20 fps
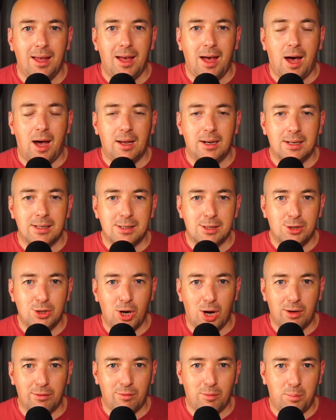Hi, this is
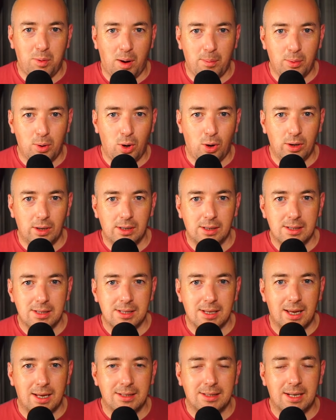John from Proper
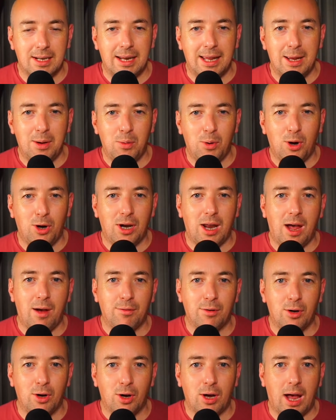Coils, and today we're going to
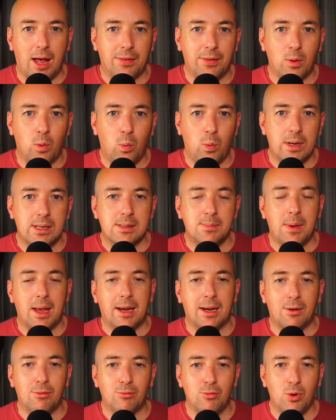have a look at the
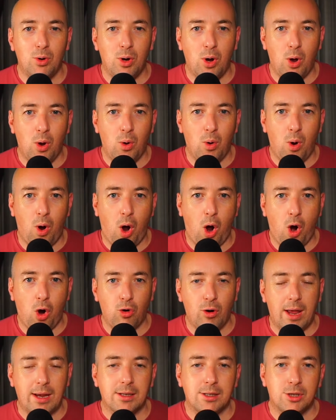Wismec Reuleaux
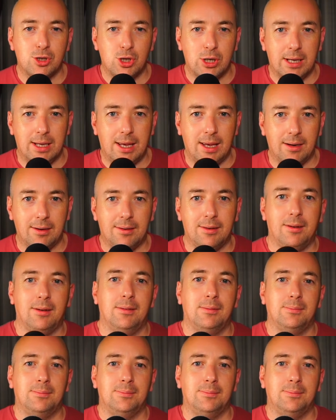RXG kit.